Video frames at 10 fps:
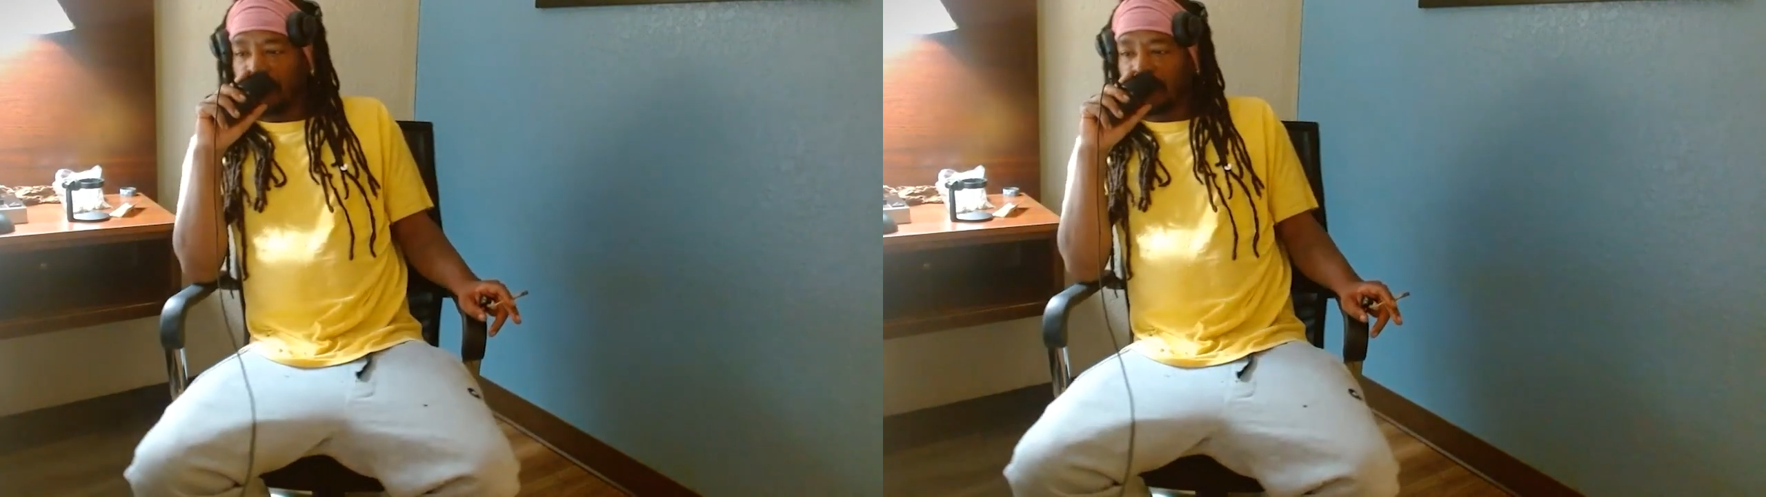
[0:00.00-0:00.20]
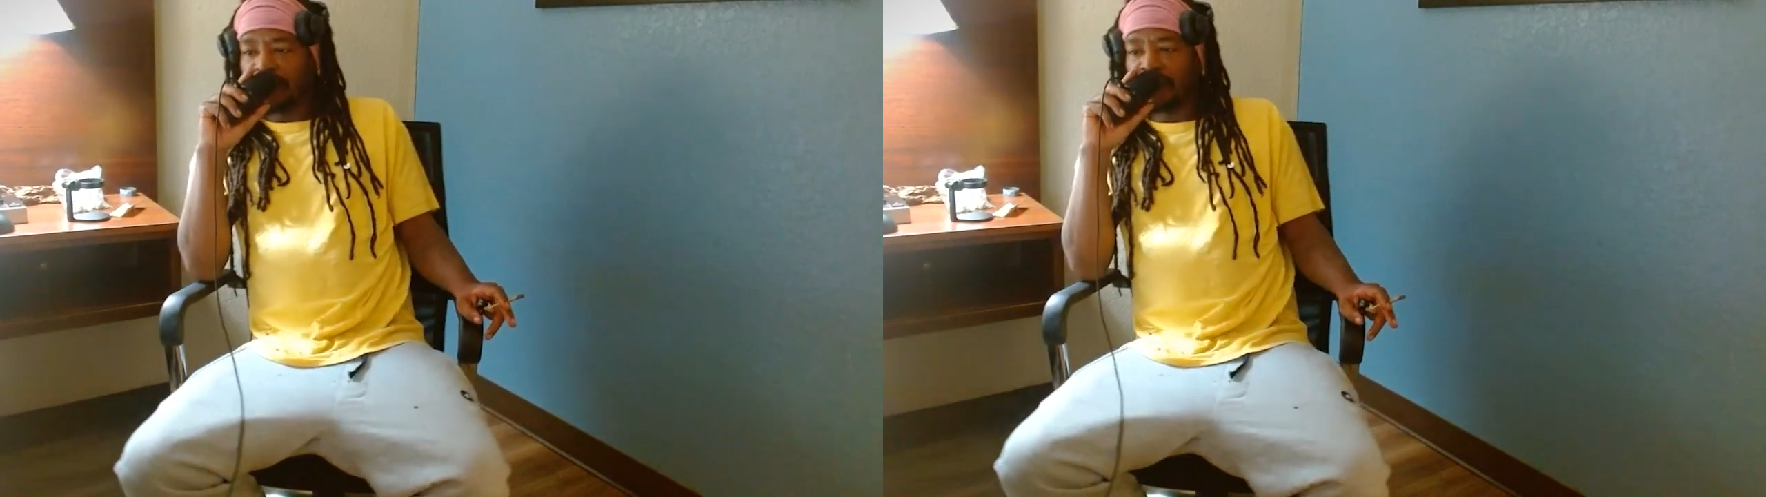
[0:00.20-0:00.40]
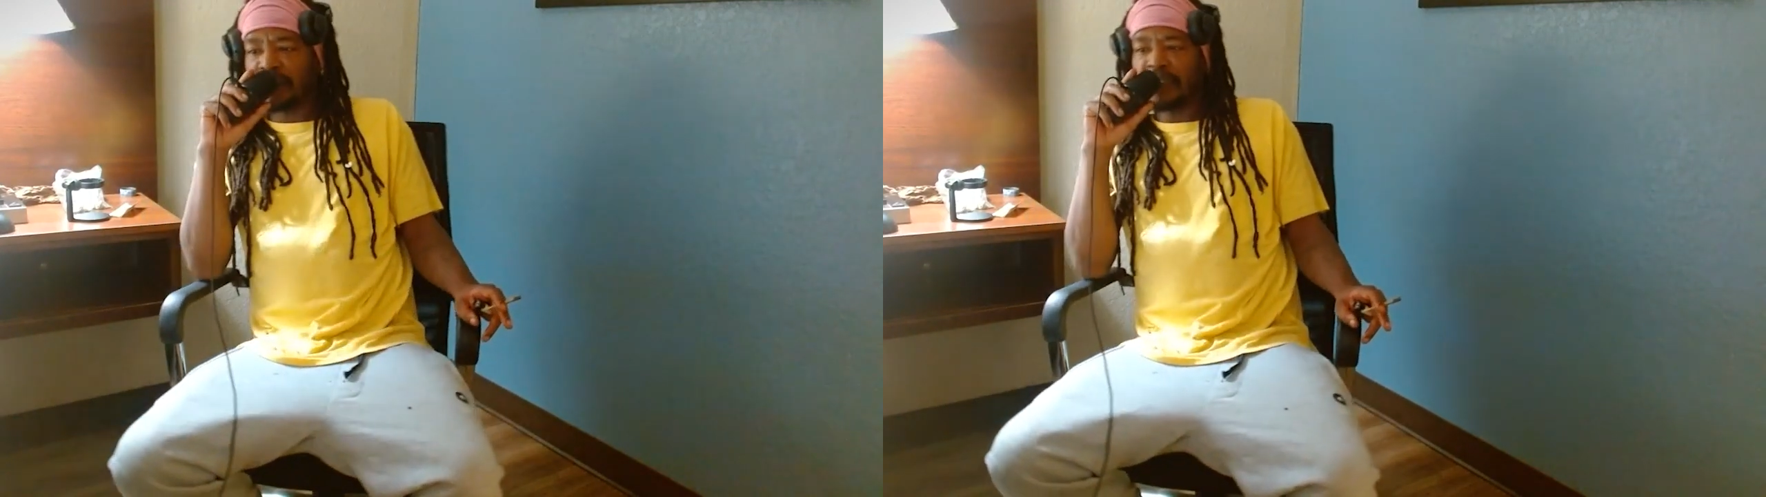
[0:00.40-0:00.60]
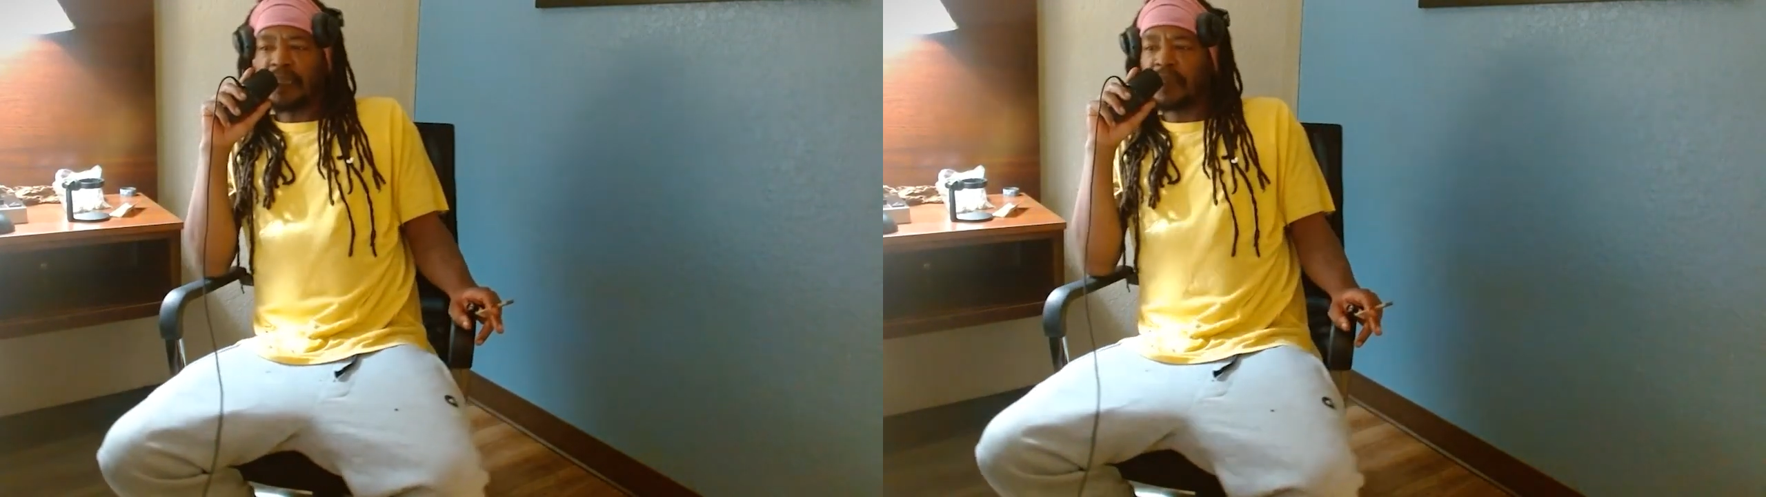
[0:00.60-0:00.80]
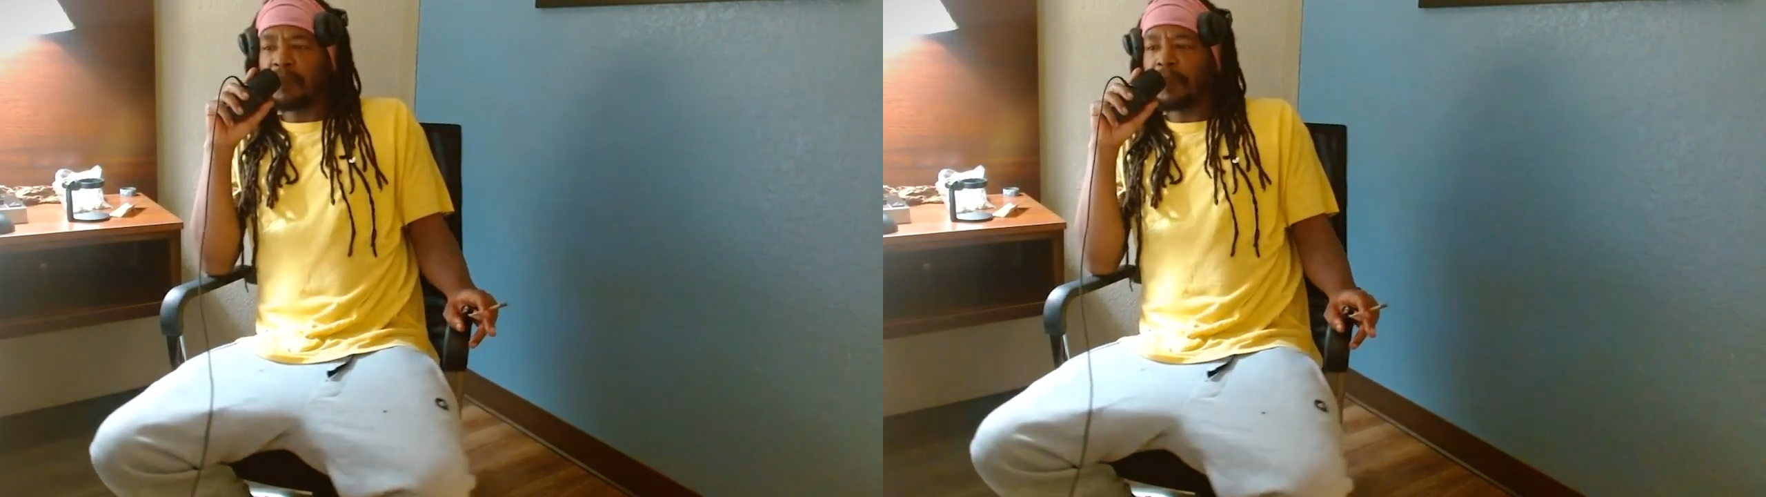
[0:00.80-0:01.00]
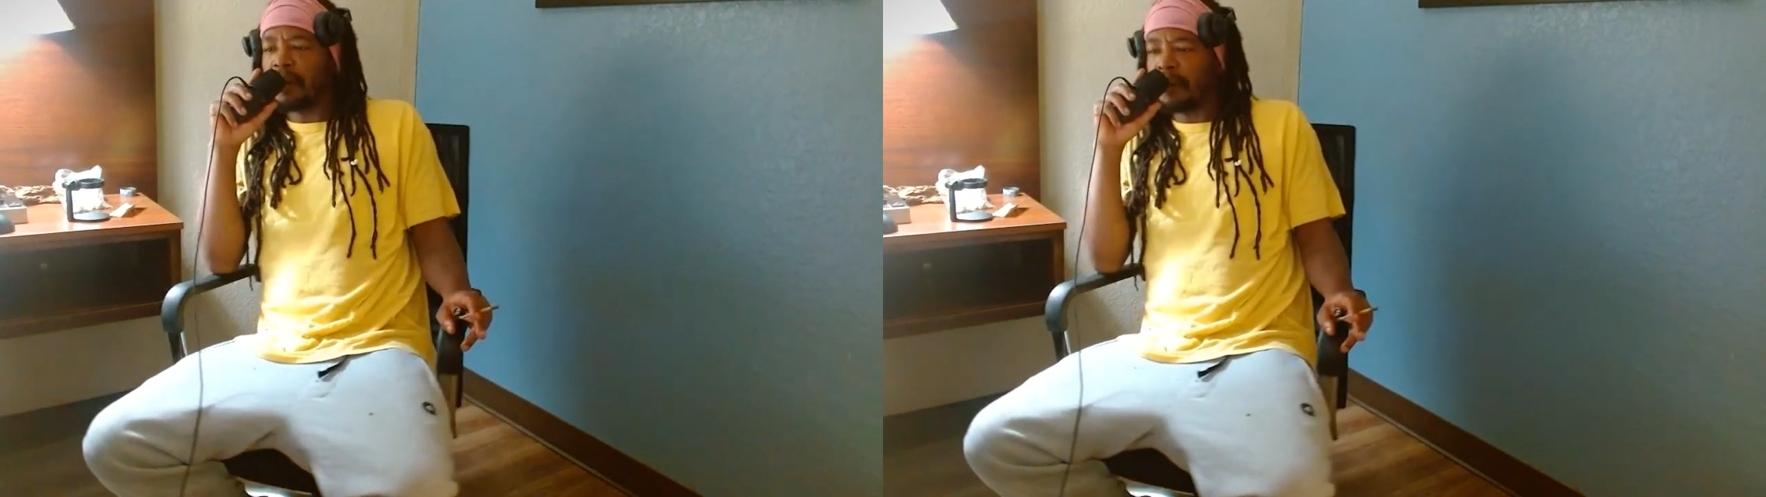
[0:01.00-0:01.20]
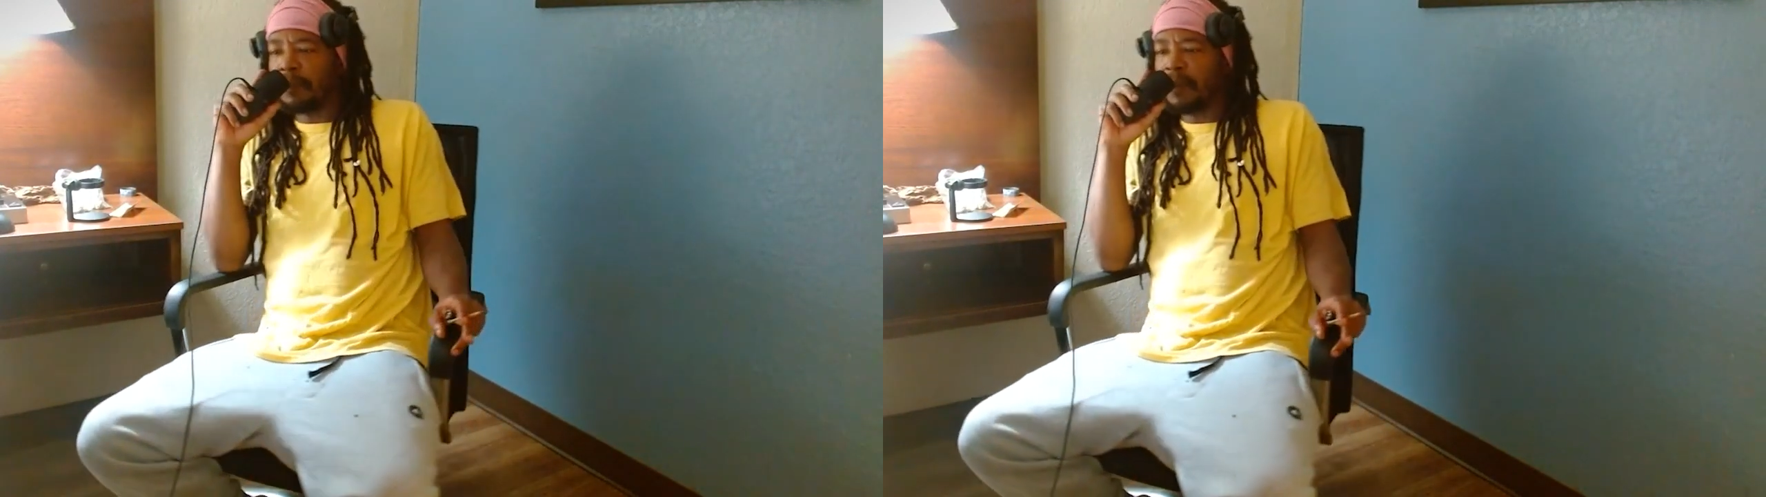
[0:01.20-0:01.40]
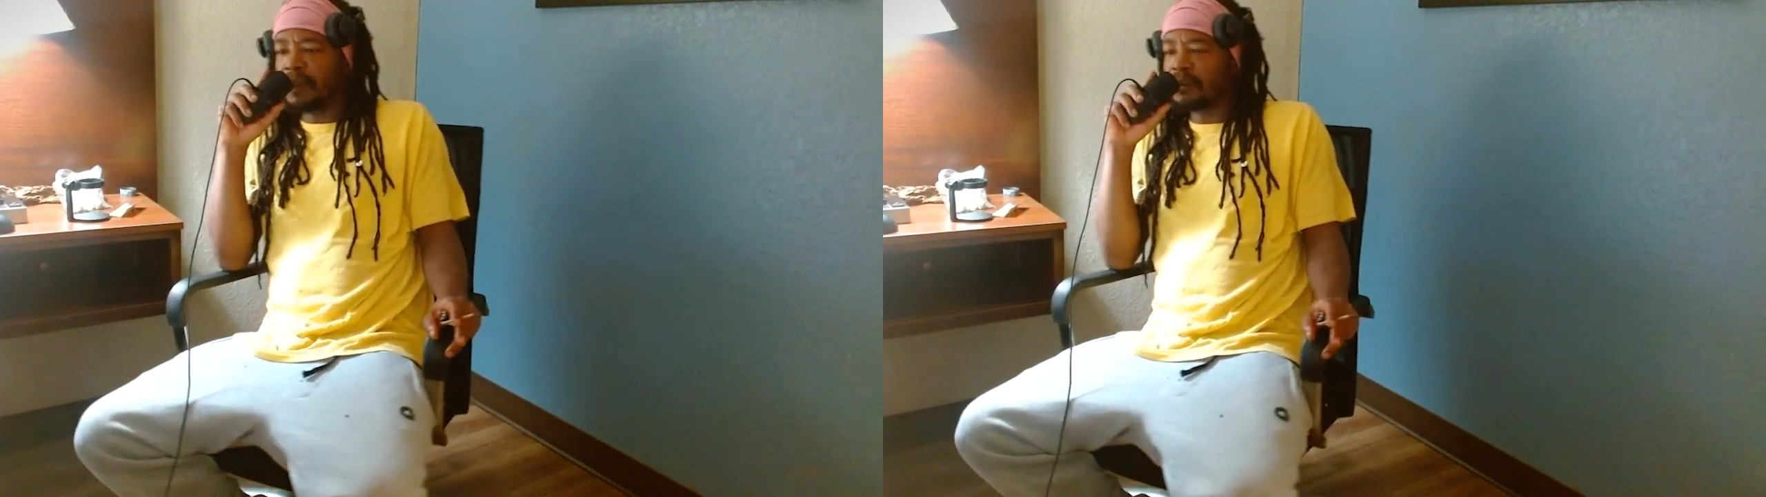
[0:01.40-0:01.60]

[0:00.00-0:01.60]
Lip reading: just thinking about it makes